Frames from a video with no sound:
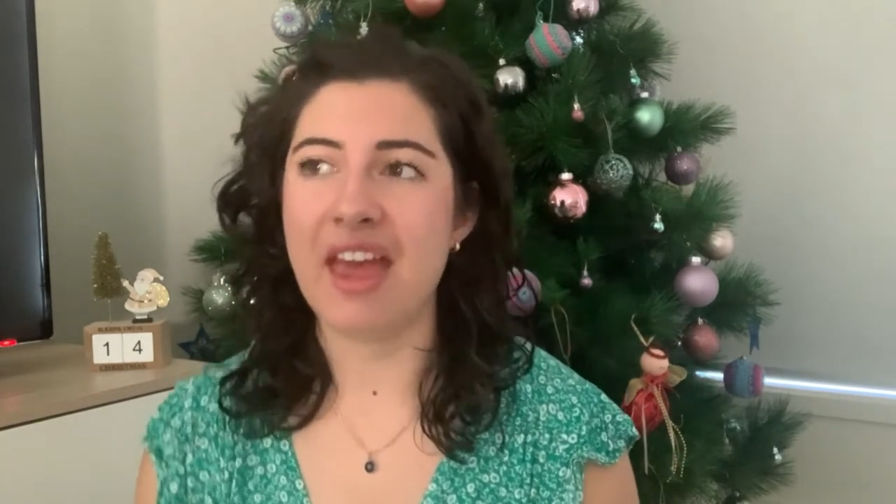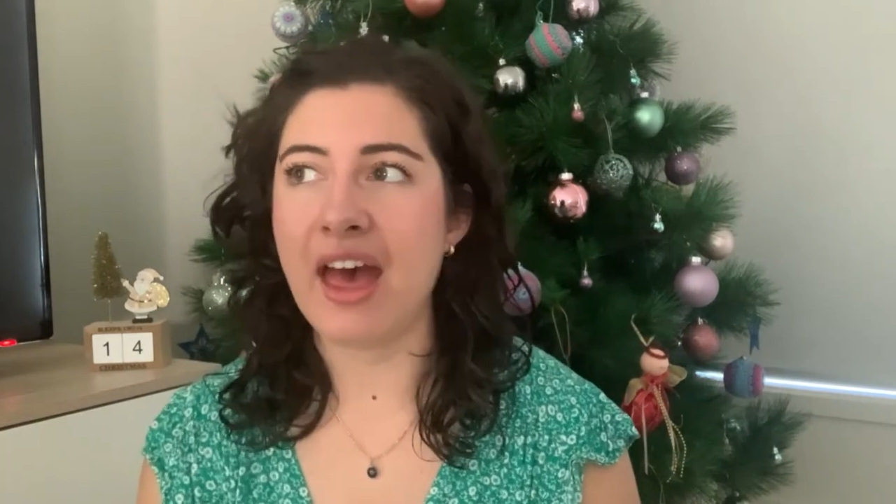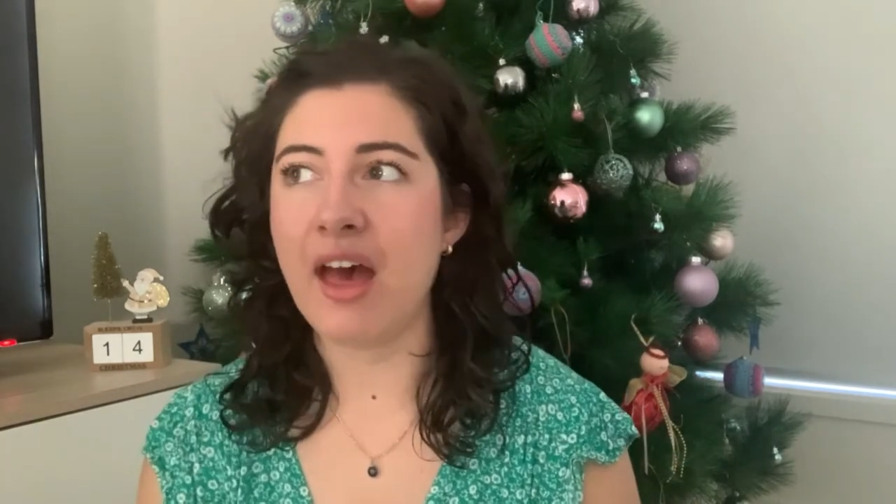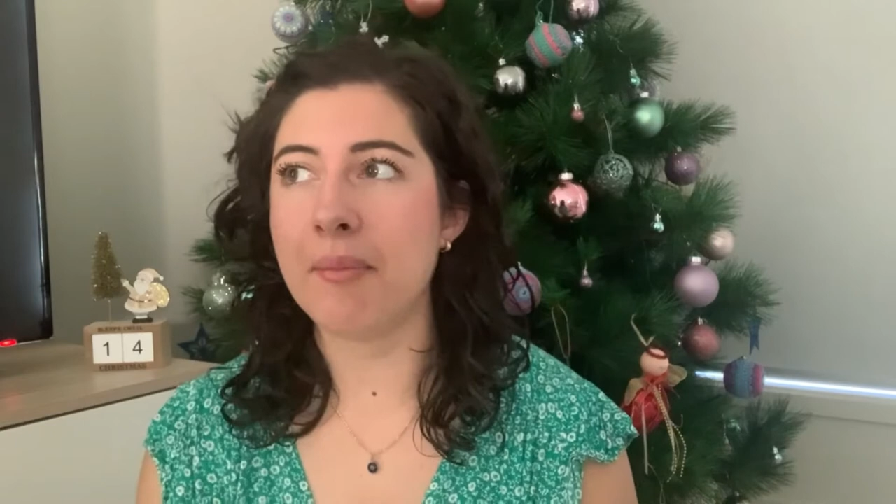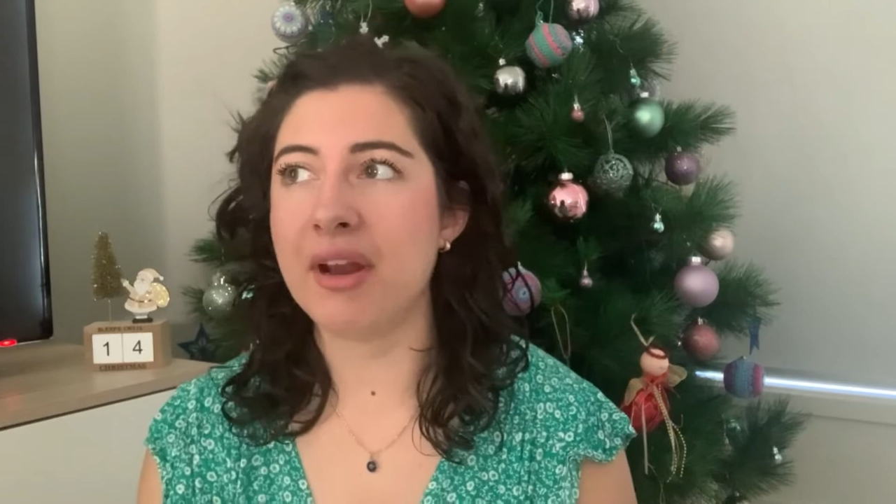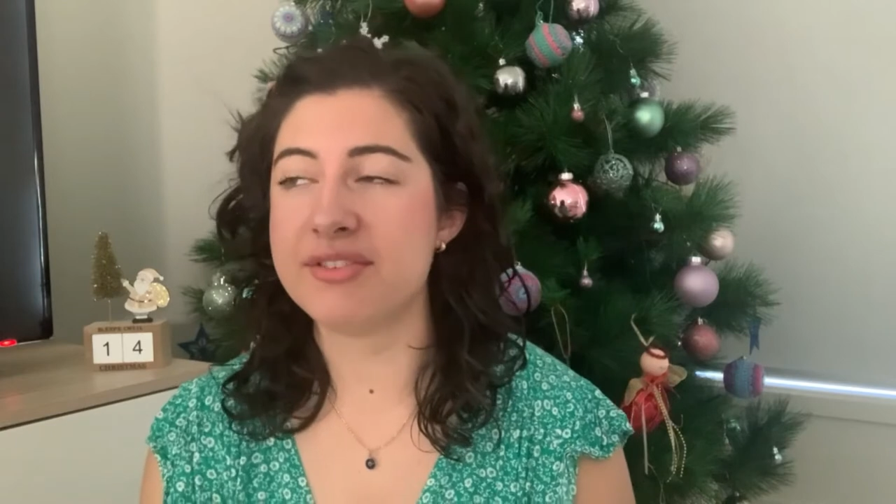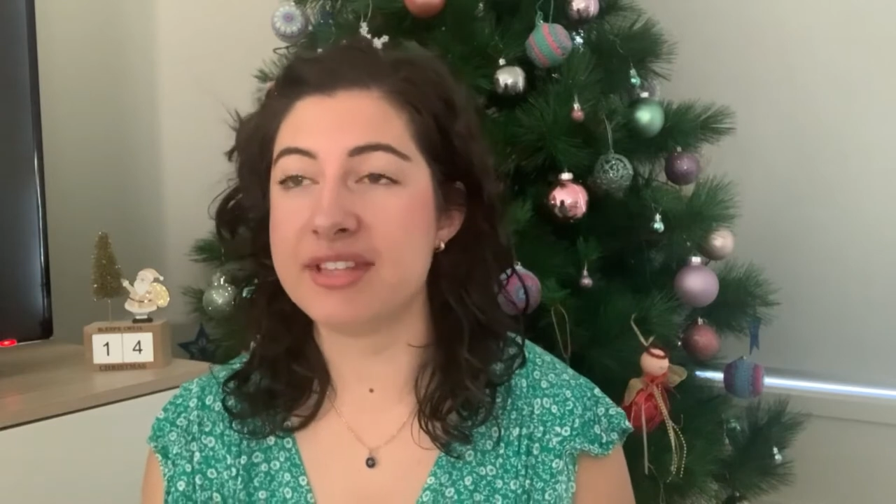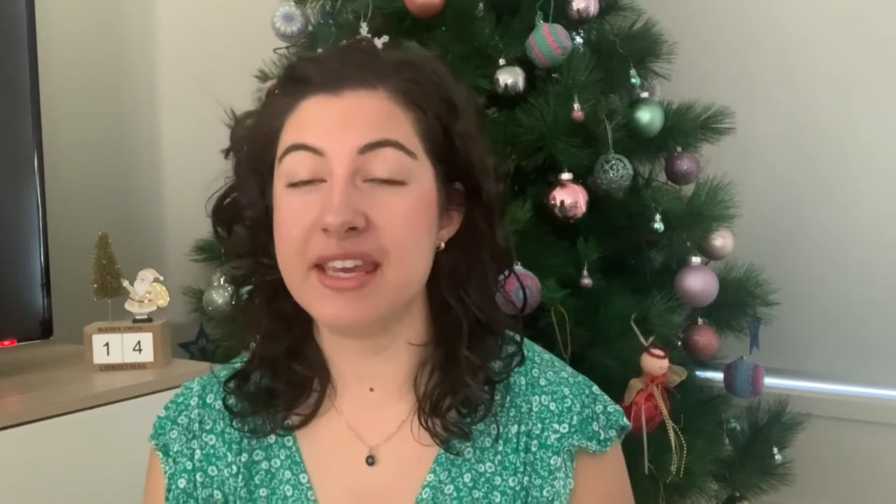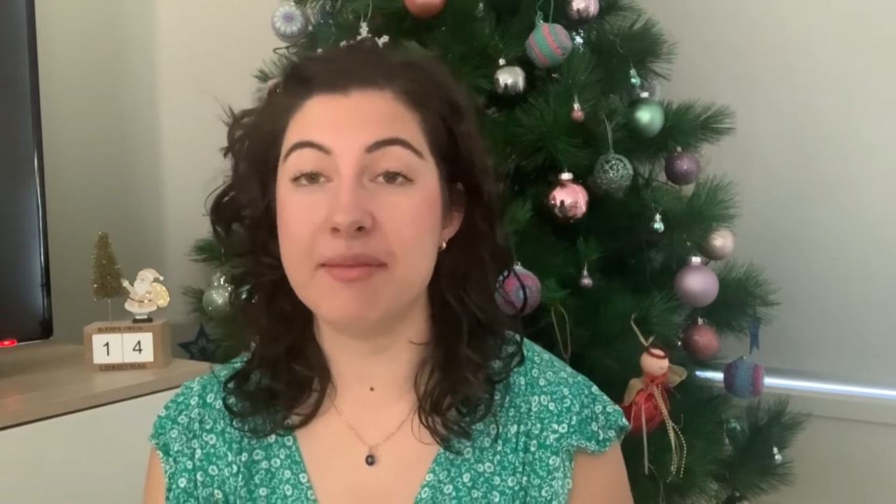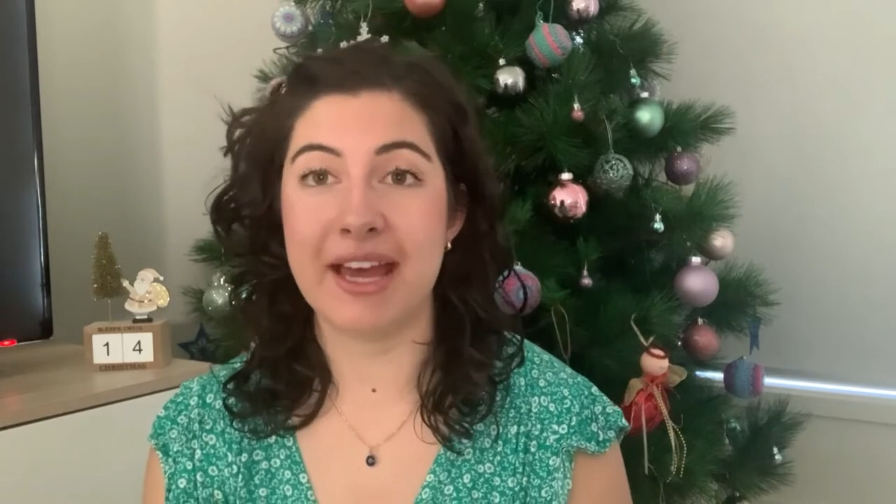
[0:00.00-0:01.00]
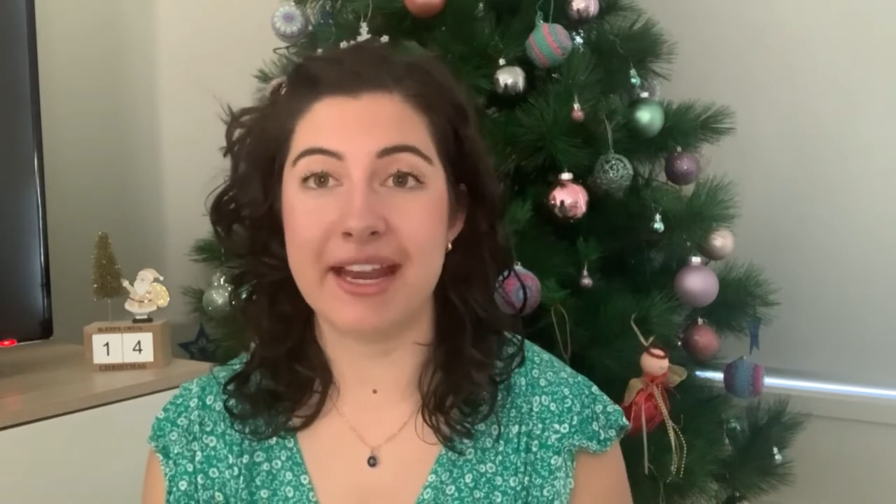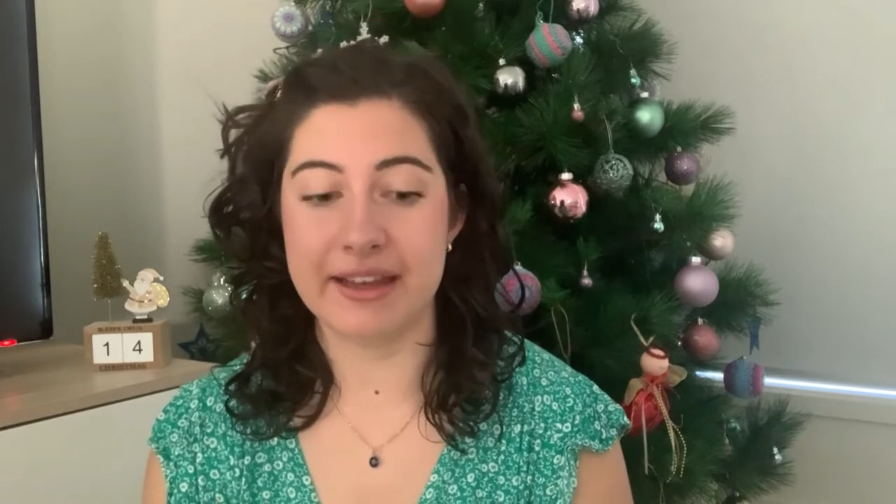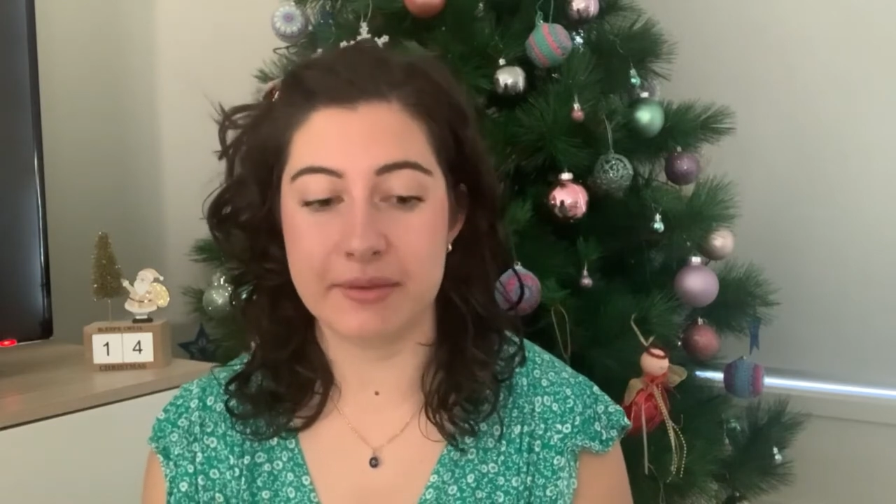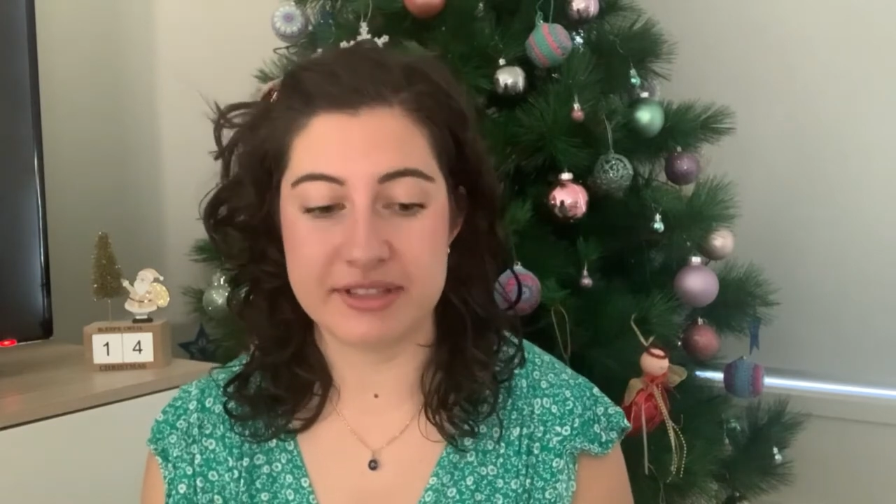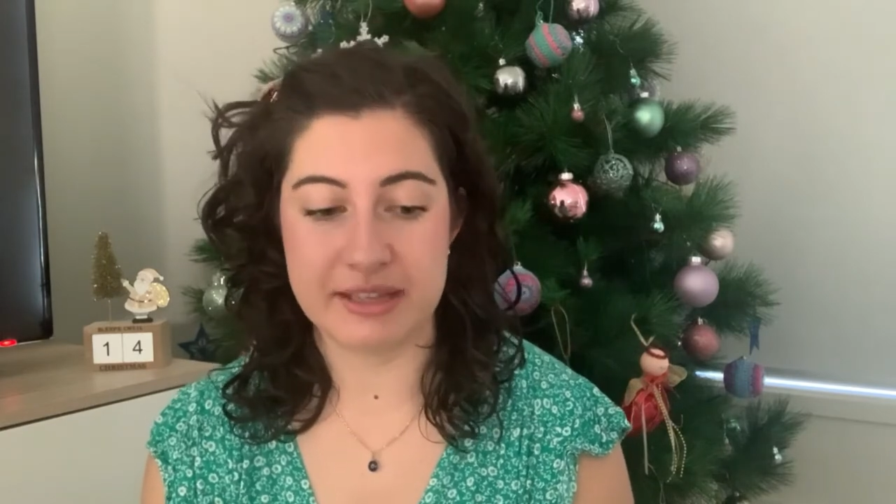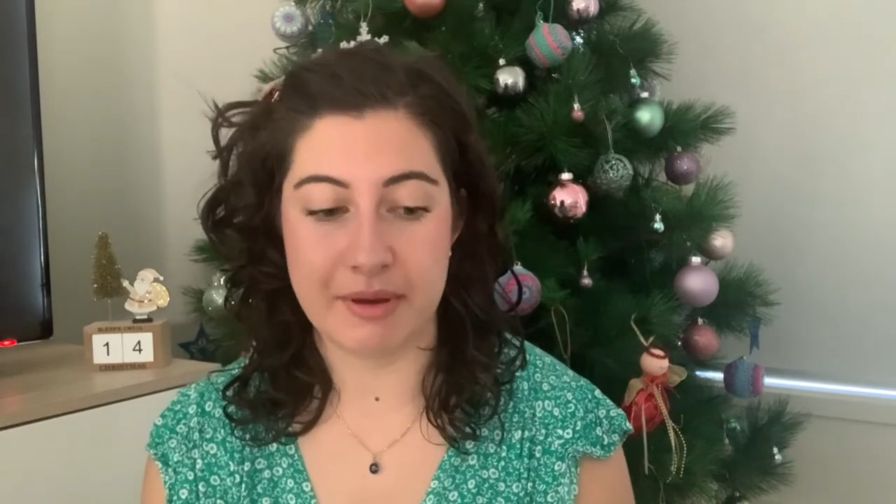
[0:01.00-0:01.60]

Um, and I was thinking about heading up to see